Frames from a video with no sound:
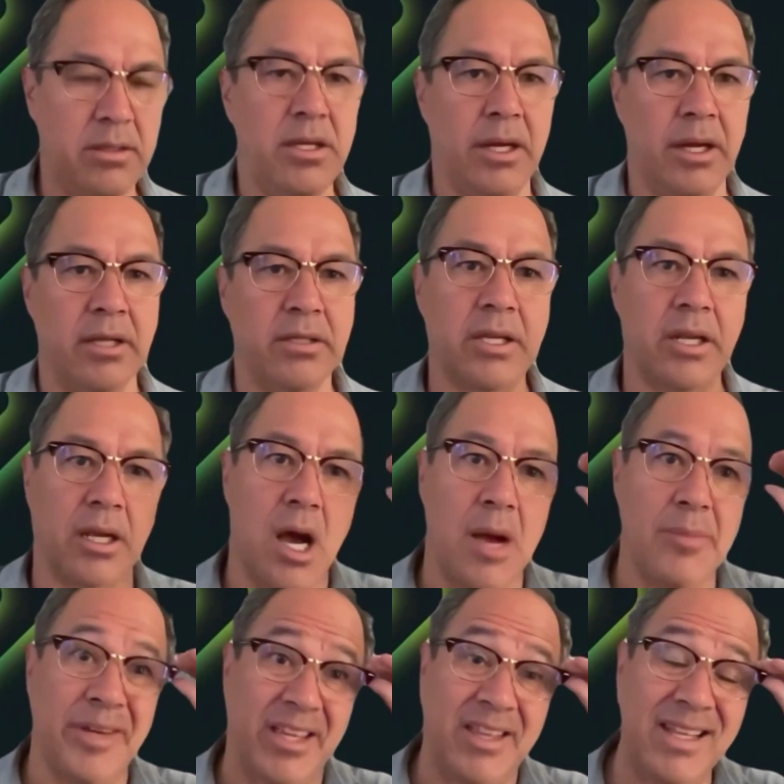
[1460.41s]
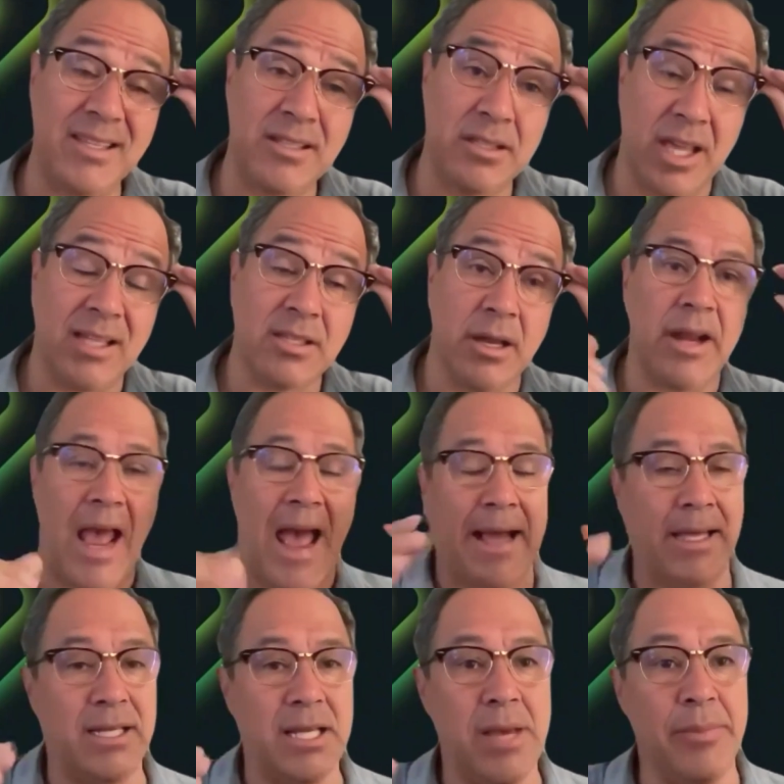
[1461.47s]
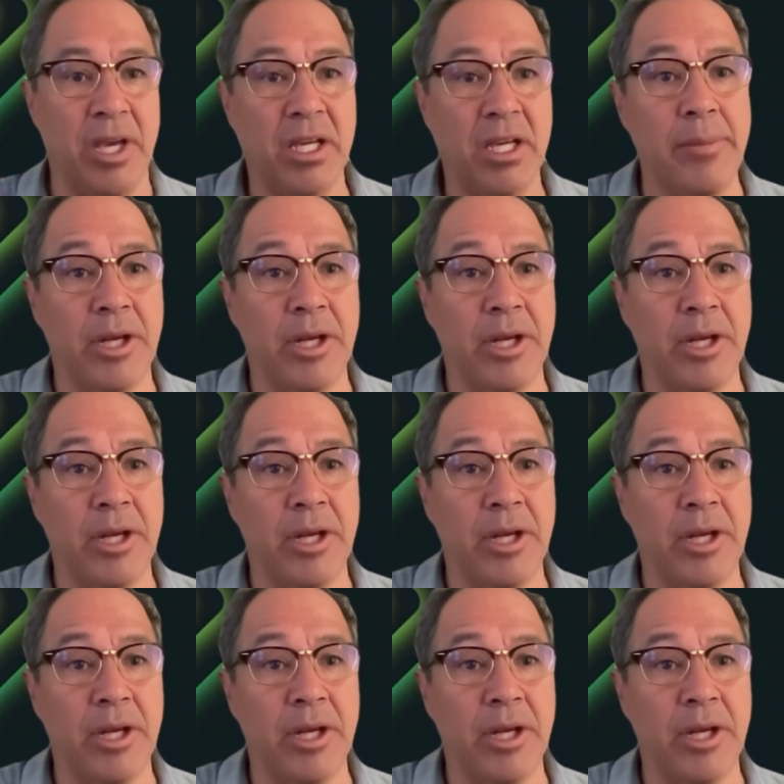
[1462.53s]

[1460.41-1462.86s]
DNS can accommodate. That's not academic.